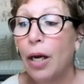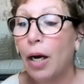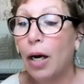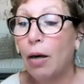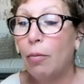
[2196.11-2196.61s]

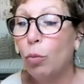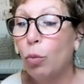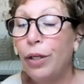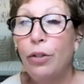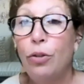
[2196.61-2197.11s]

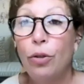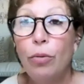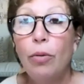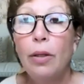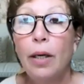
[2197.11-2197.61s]
We
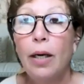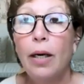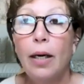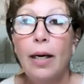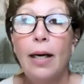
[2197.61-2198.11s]
do.
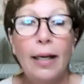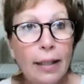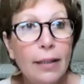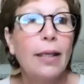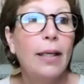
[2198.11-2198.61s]
I
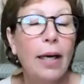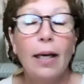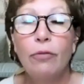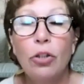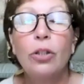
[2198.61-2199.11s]
guess I
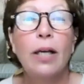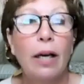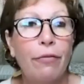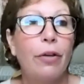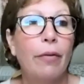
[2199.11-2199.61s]
have to just kind
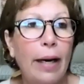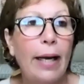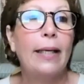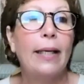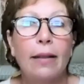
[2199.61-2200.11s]
of figure out how
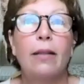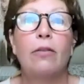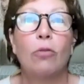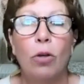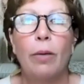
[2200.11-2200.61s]
to get this
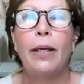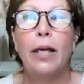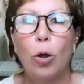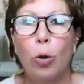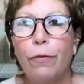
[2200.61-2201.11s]

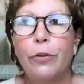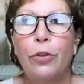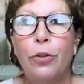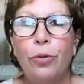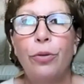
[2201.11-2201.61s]
automated over
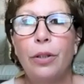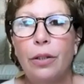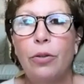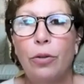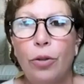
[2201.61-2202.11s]
to
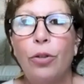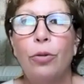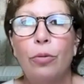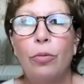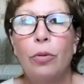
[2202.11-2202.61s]

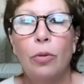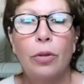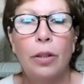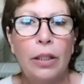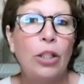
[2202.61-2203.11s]
you,
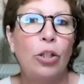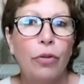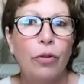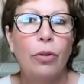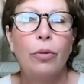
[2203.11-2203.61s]
each of
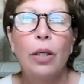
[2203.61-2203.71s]
you.